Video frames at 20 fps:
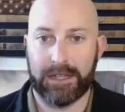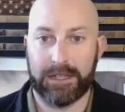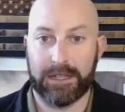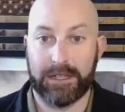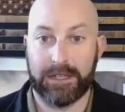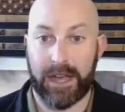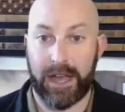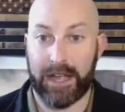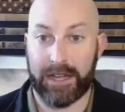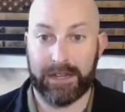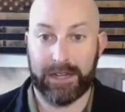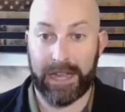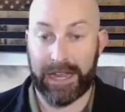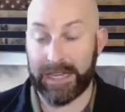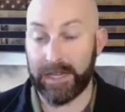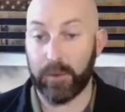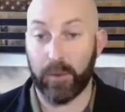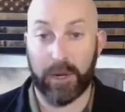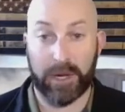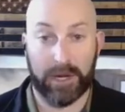not
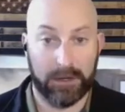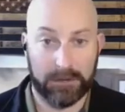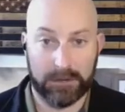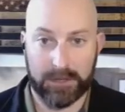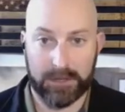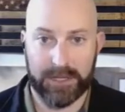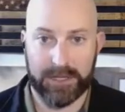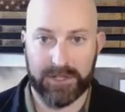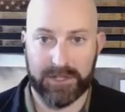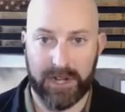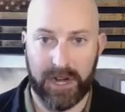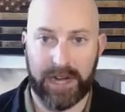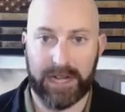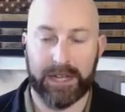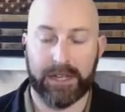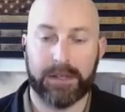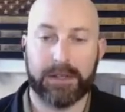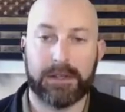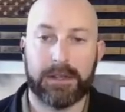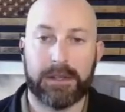anywhere in
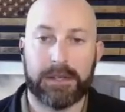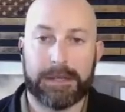China.